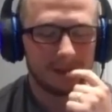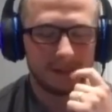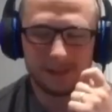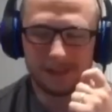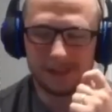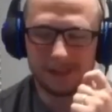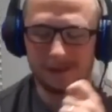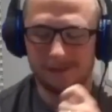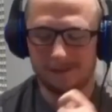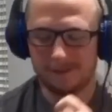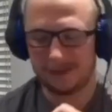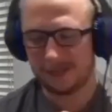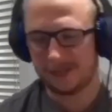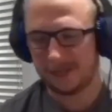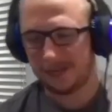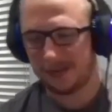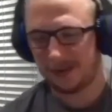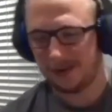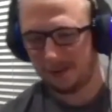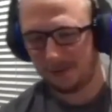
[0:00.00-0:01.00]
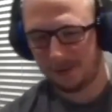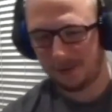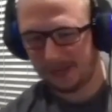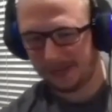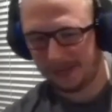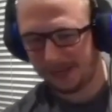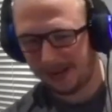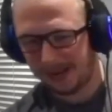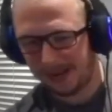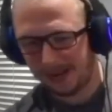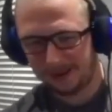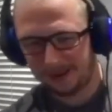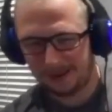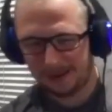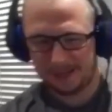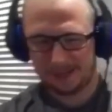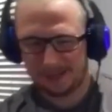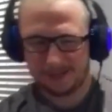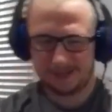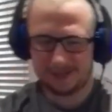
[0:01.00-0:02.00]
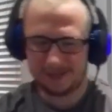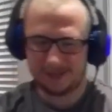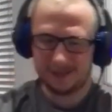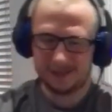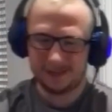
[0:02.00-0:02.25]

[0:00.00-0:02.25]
There is a little bit of that, yeah.